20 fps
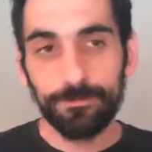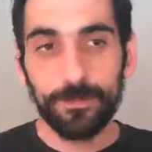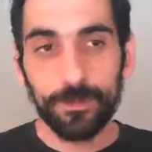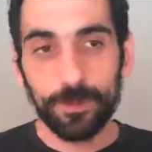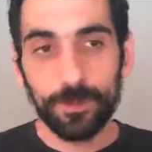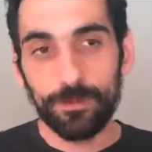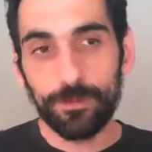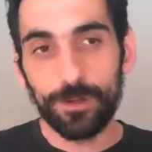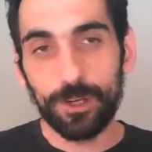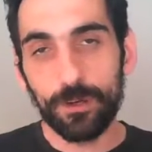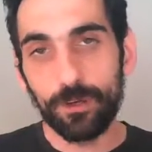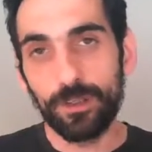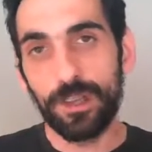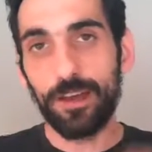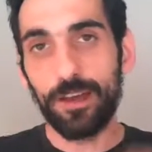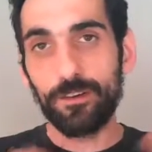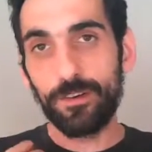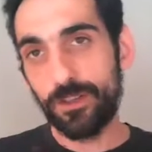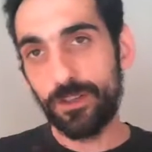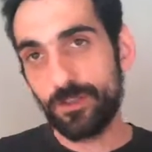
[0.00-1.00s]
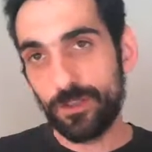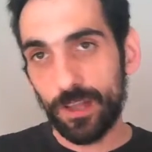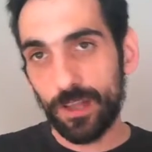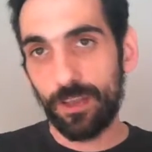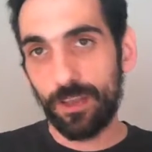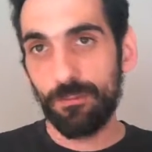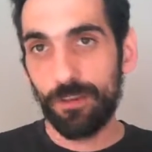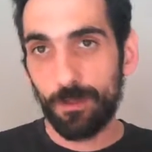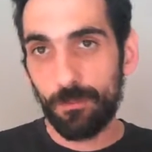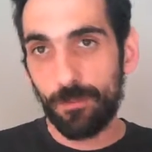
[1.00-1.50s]
we could enrich the
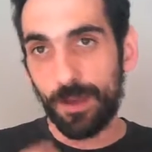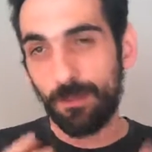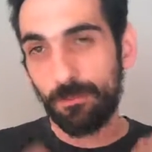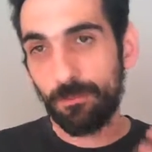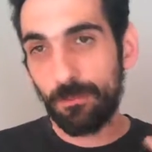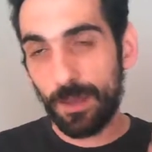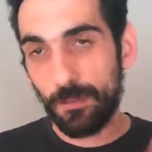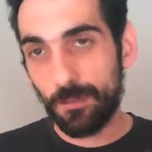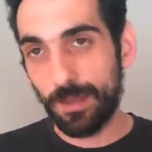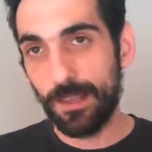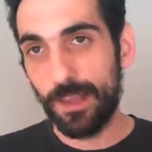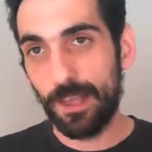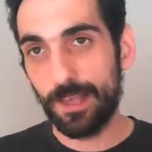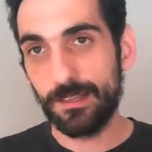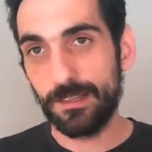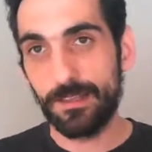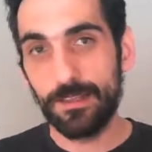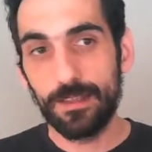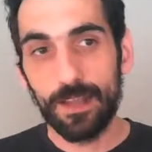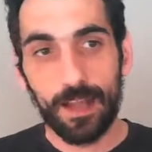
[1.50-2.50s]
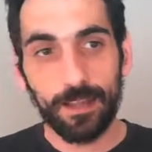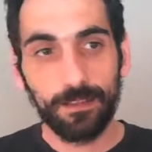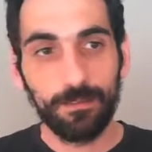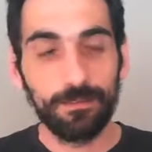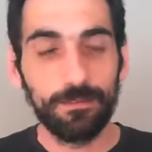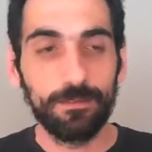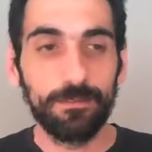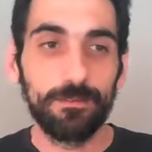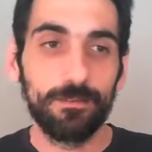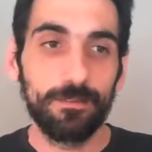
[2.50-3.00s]
event, but maybe that's not